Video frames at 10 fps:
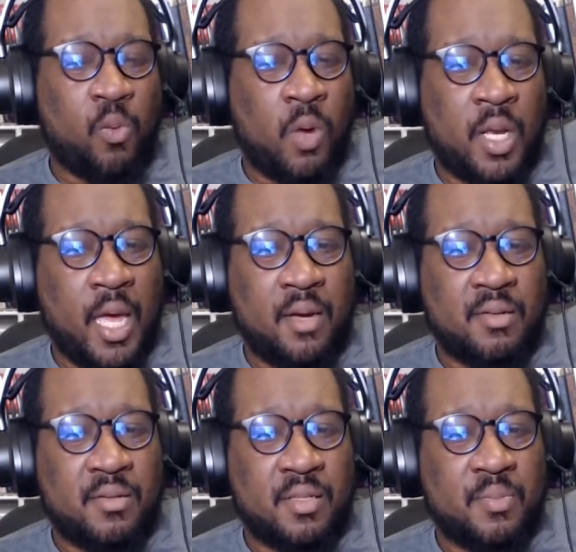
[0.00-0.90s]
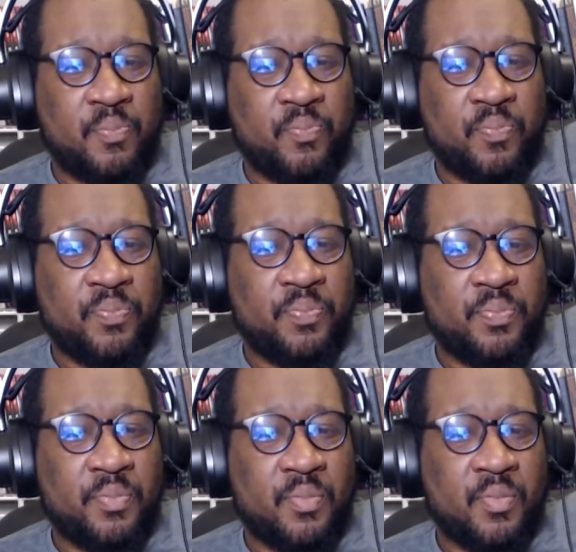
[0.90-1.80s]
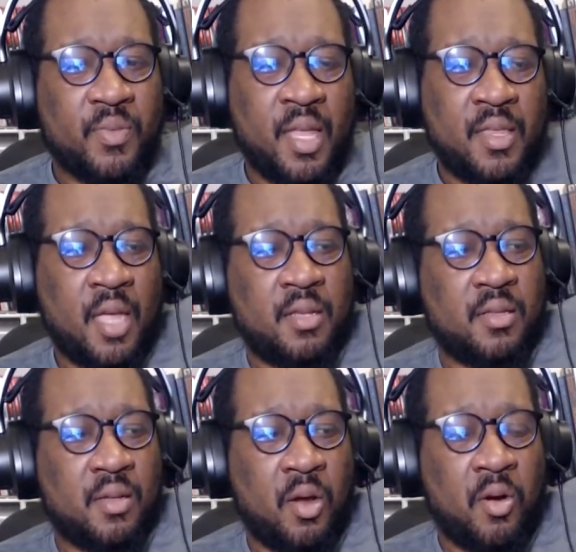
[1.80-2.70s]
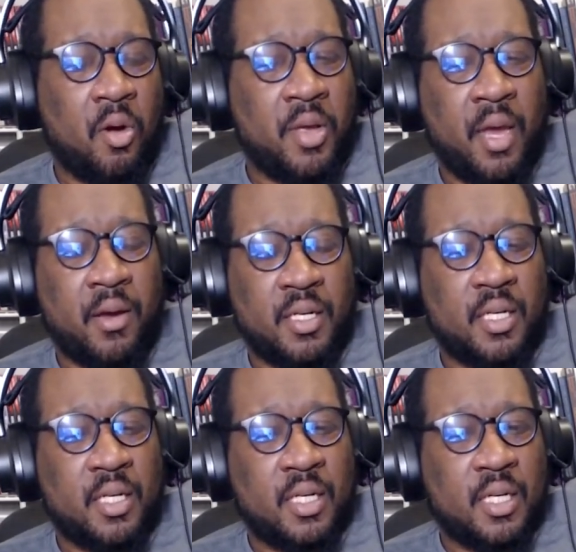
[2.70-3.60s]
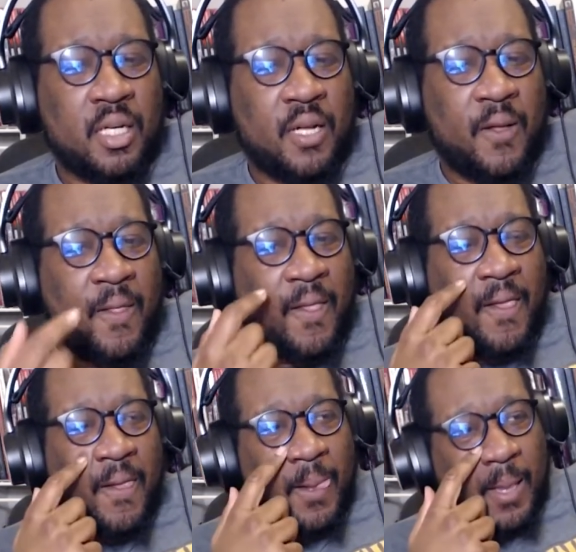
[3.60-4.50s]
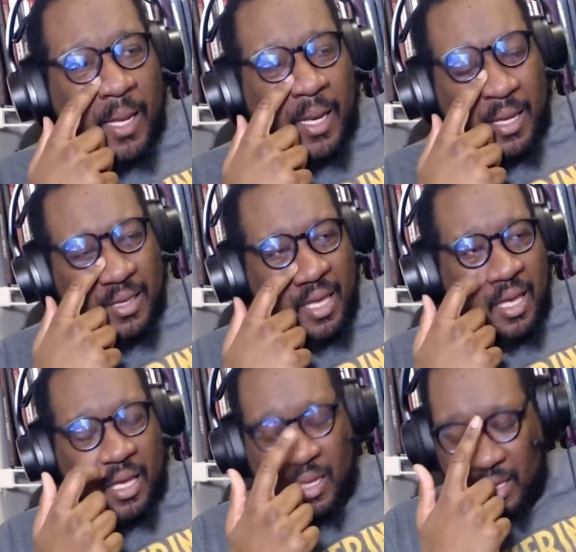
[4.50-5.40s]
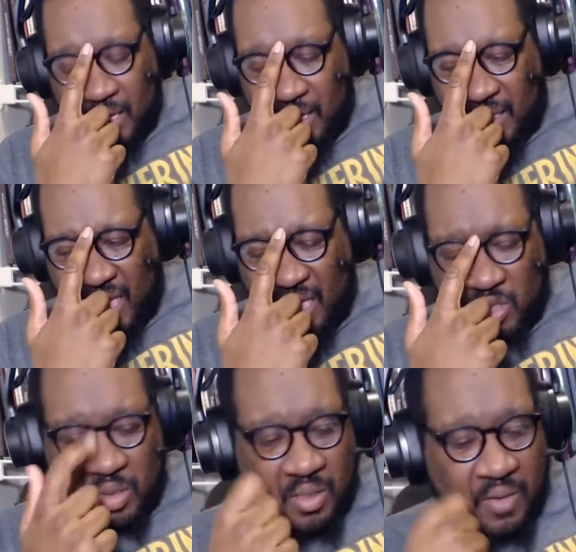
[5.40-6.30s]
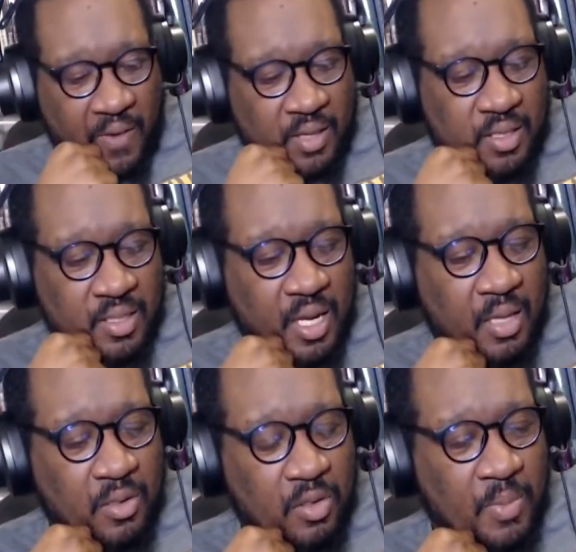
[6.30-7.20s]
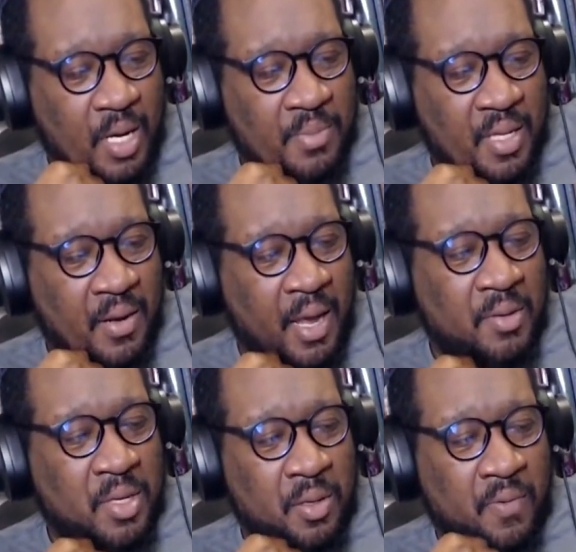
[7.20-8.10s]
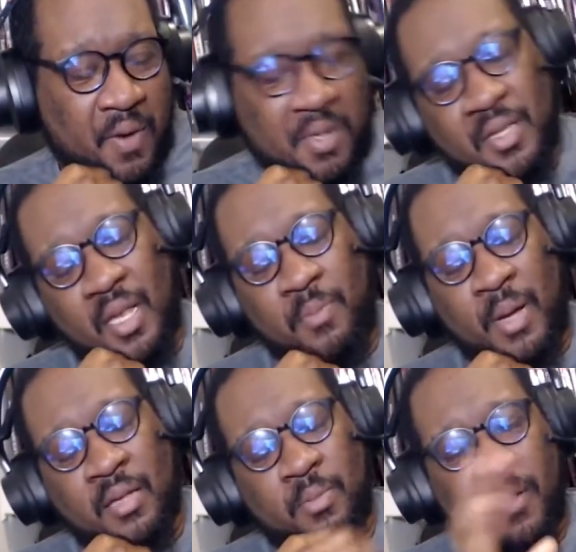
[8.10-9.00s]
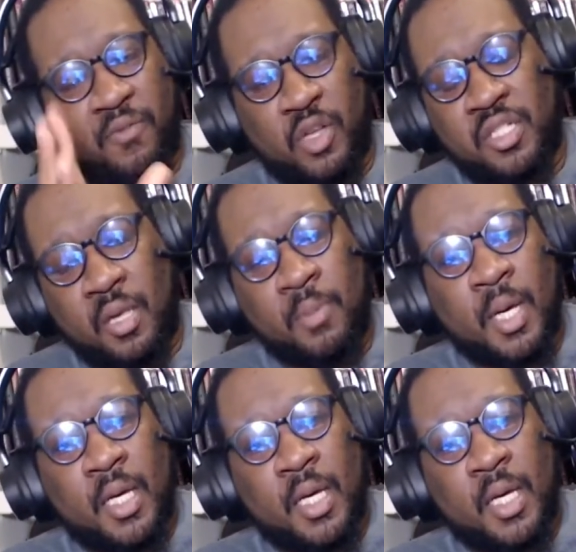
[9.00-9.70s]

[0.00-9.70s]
one-liners. Like that's her whole character. Like they they introduced the fact that she has two moms that are out in the universe and then possibly fridge them.